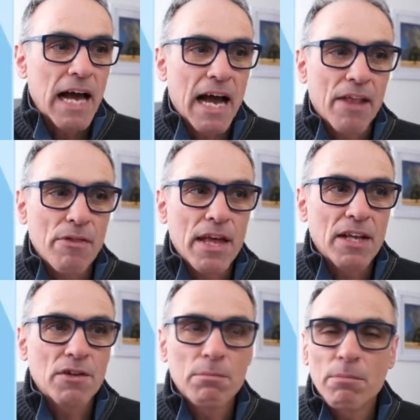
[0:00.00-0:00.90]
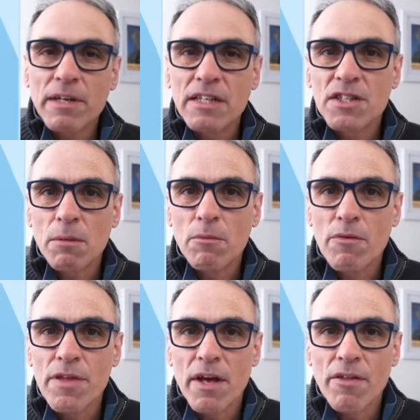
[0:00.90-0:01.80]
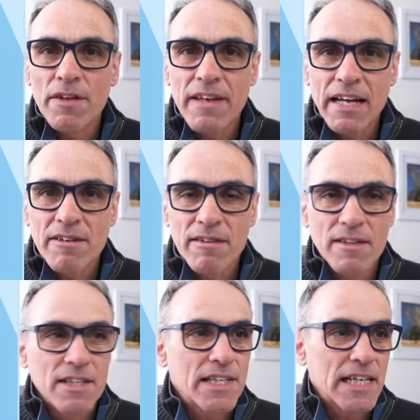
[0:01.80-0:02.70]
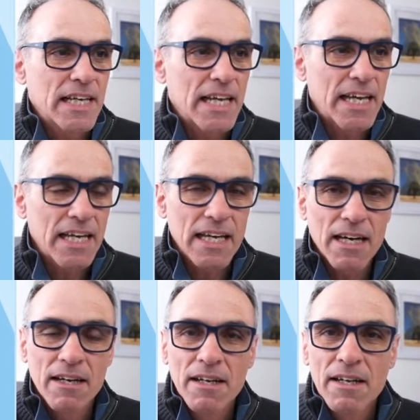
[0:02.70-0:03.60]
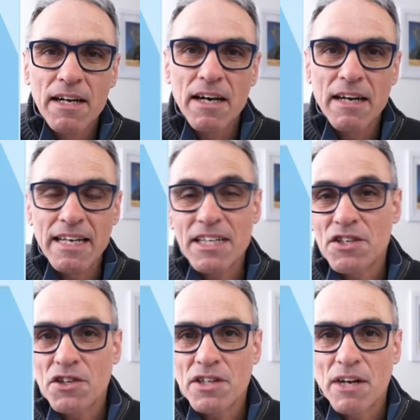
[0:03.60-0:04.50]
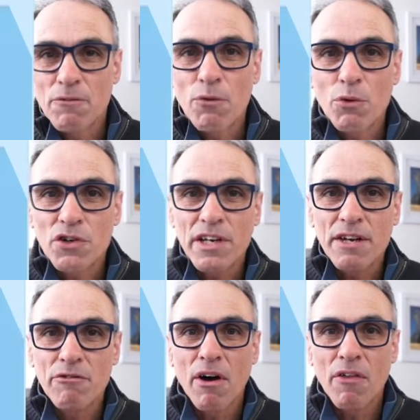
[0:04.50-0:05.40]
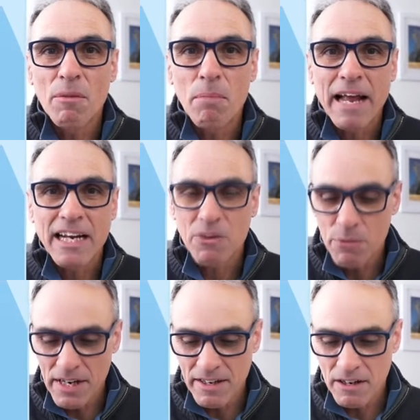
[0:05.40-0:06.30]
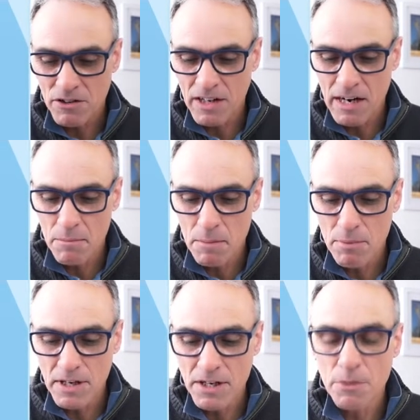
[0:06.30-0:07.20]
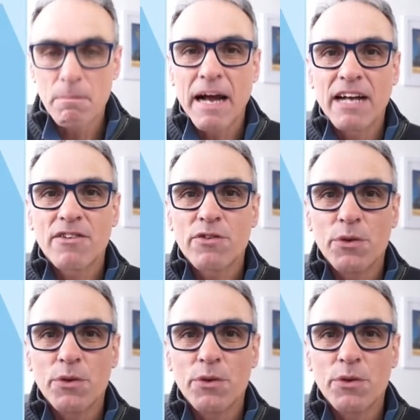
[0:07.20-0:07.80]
and then complete some of the other data that's in here. It is just unfortunately a rather blank window. So let me bring you back